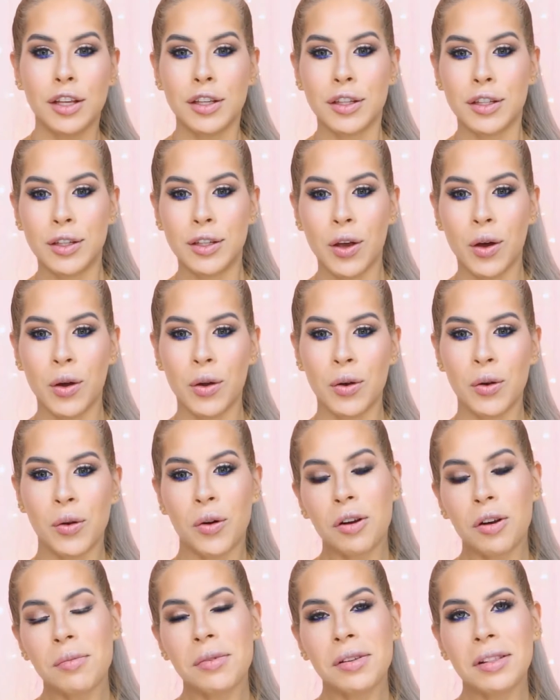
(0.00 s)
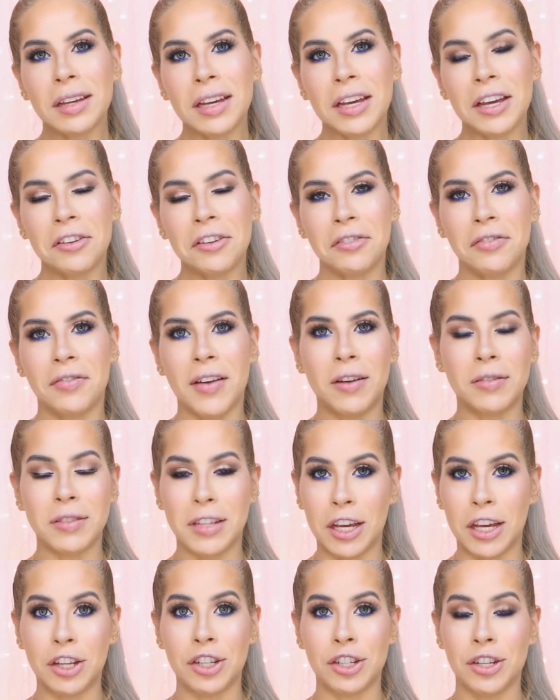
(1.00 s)
so normally
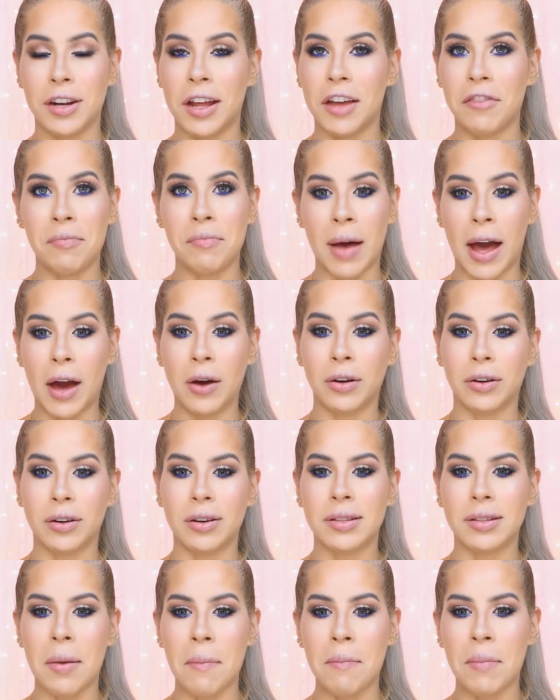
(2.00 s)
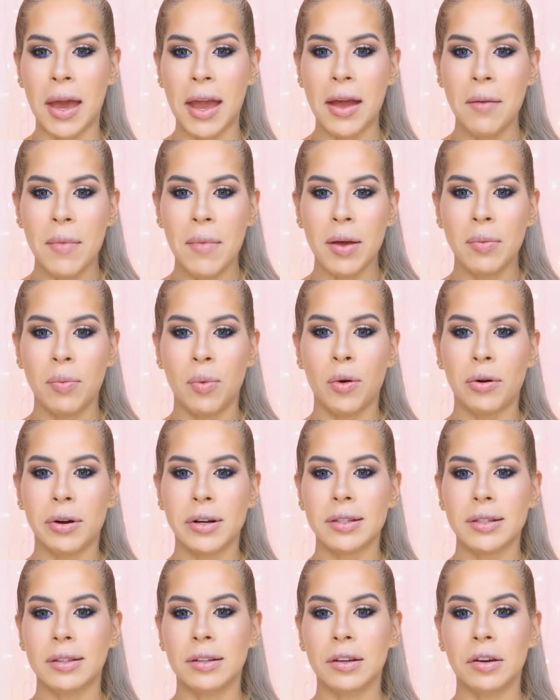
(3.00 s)
foundation and powders make my
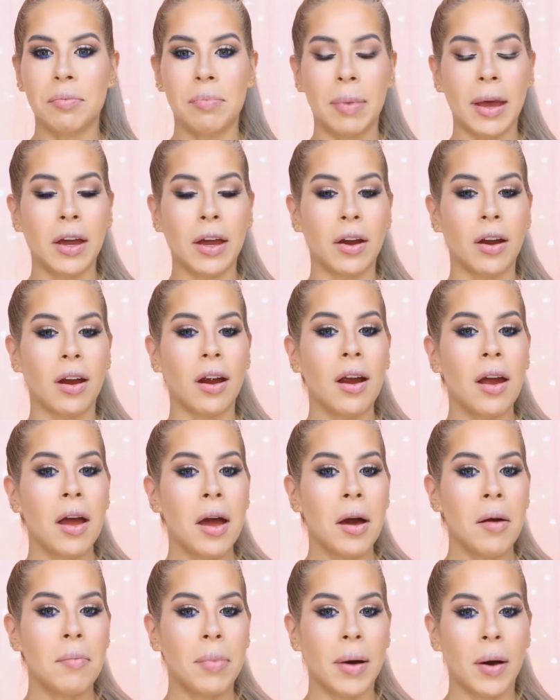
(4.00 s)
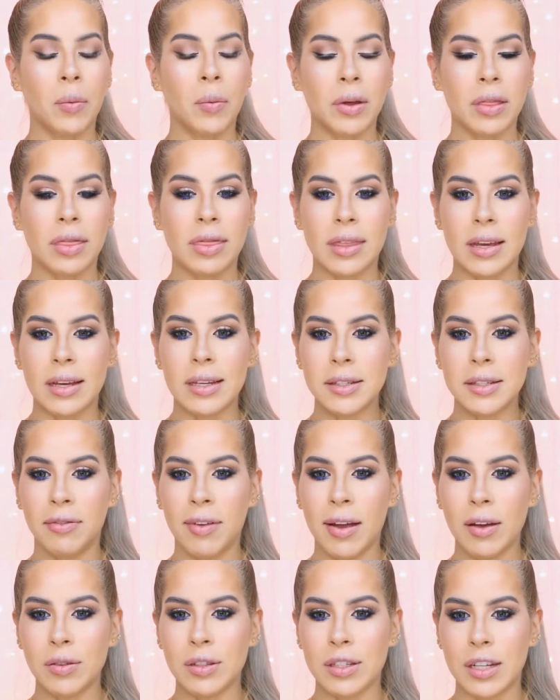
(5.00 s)
pores look bigger, but with this
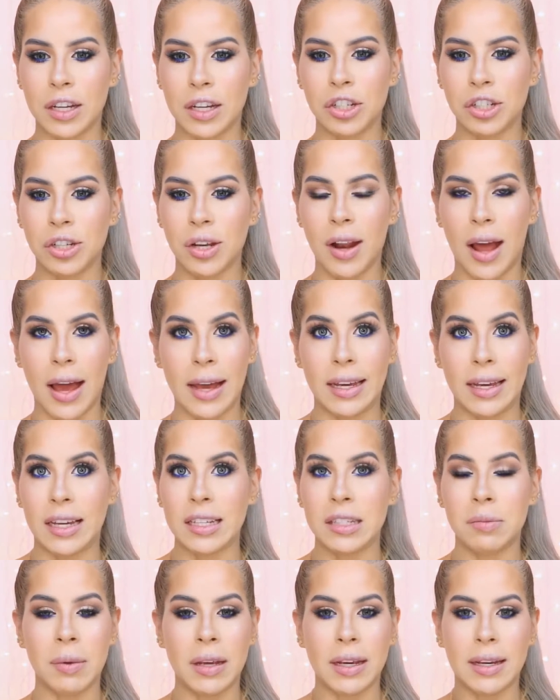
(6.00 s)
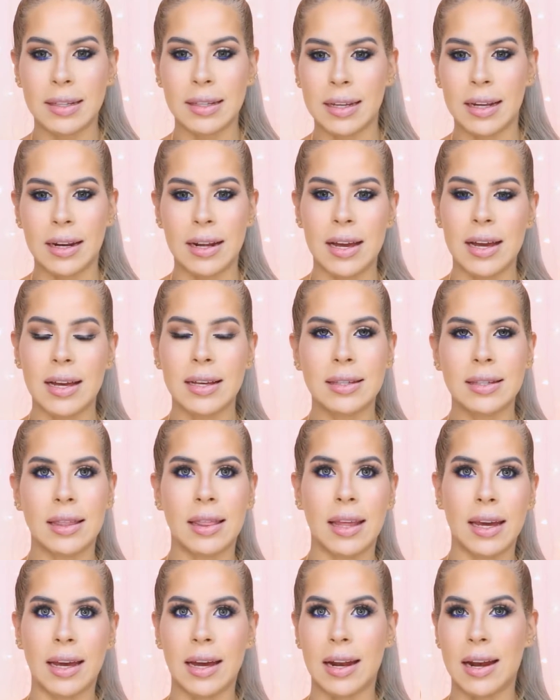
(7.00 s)
foundation, I guess because it is
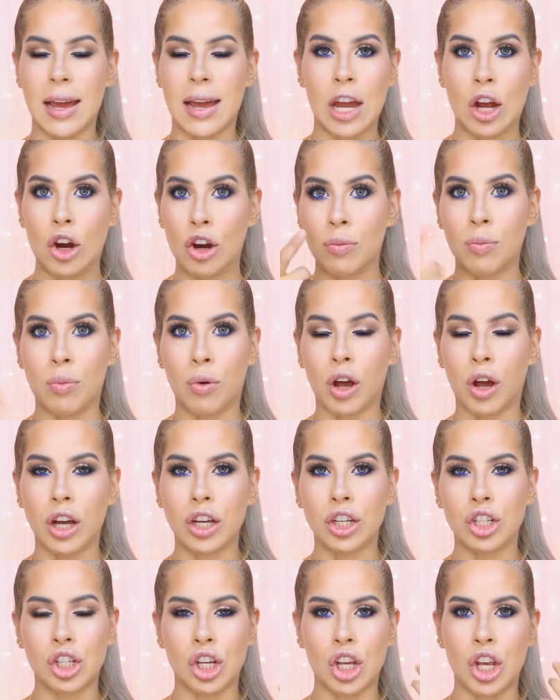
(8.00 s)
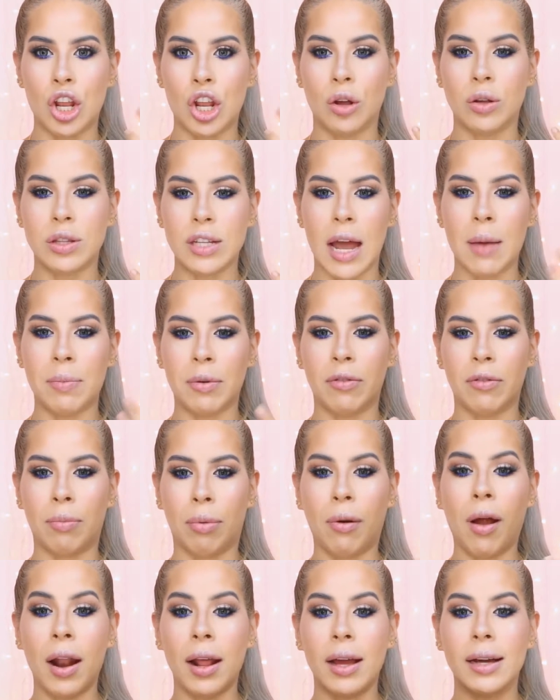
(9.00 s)
like an airbrush, you know, type of
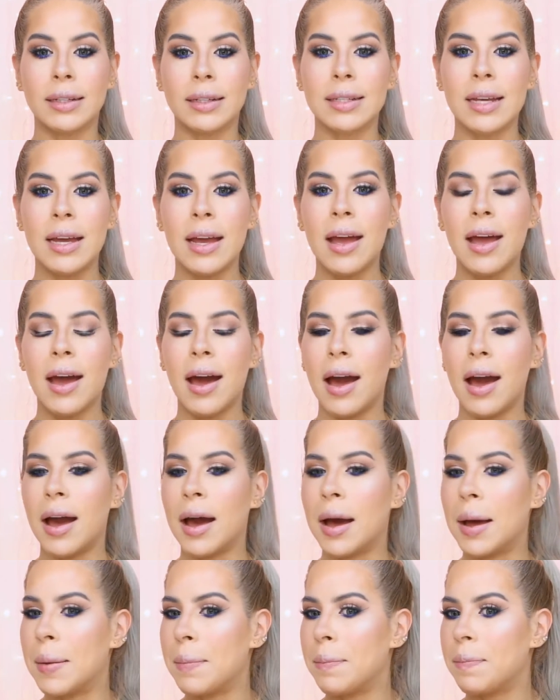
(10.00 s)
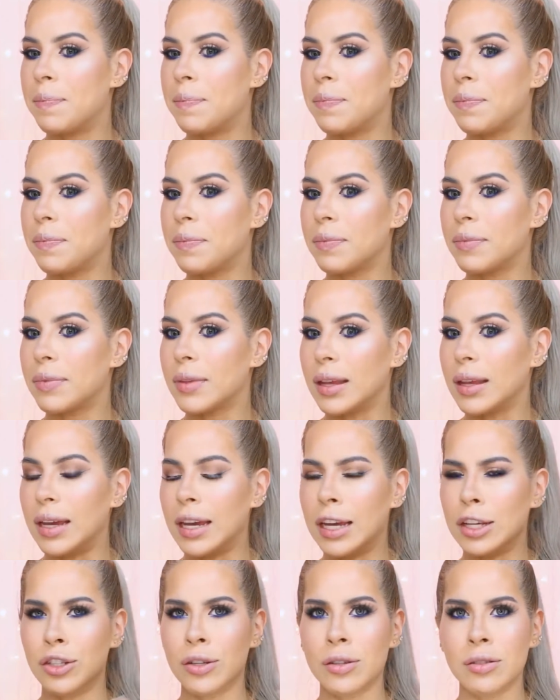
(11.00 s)
product,
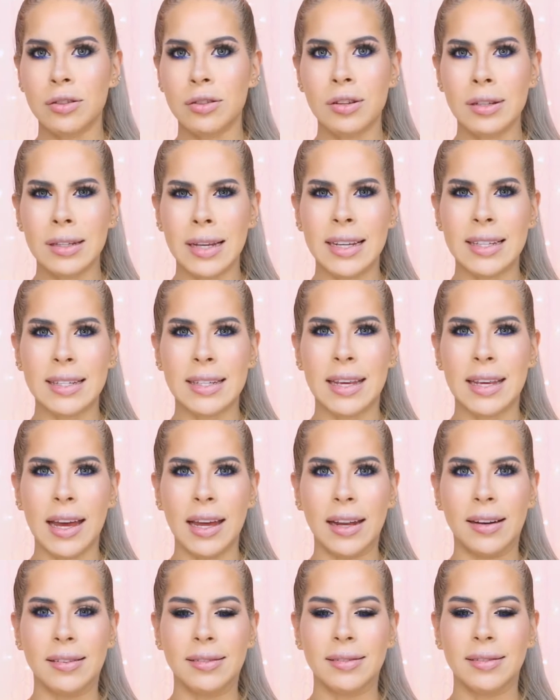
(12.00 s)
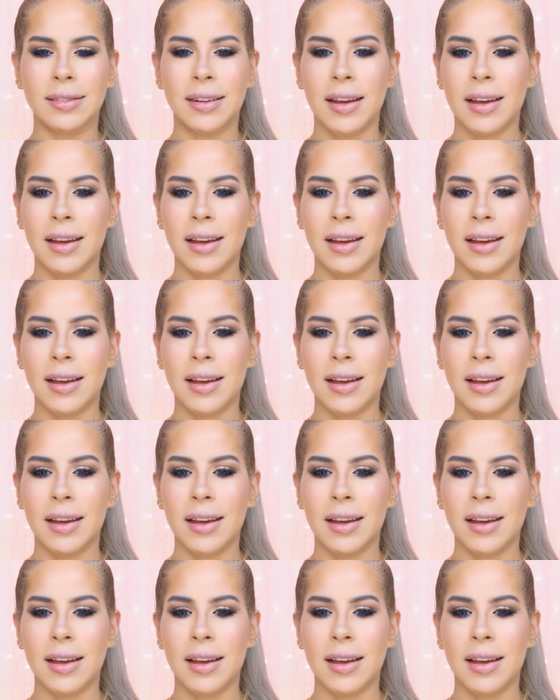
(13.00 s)
it just looks like skin.